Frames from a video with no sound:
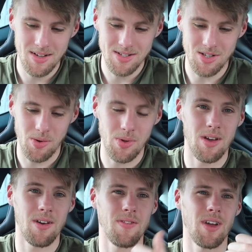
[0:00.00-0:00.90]
So
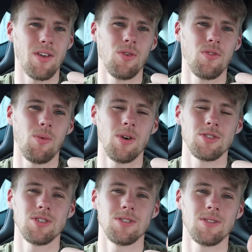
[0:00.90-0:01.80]
yeah, thank you all for
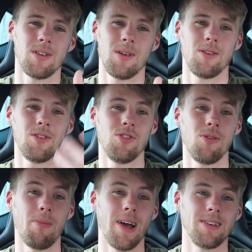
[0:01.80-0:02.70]
watching. You're
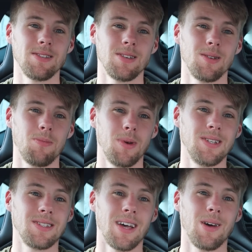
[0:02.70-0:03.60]
amazing.
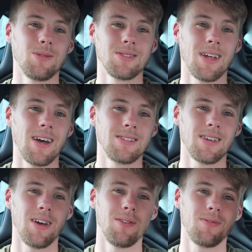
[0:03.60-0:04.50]
Peace out, stay
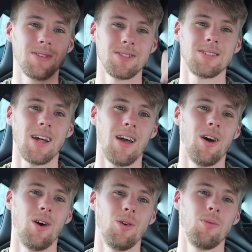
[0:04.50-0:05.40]
safe and stay at
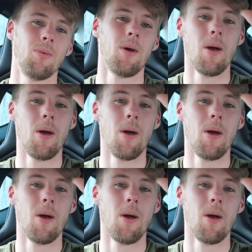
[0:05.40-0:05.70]
home.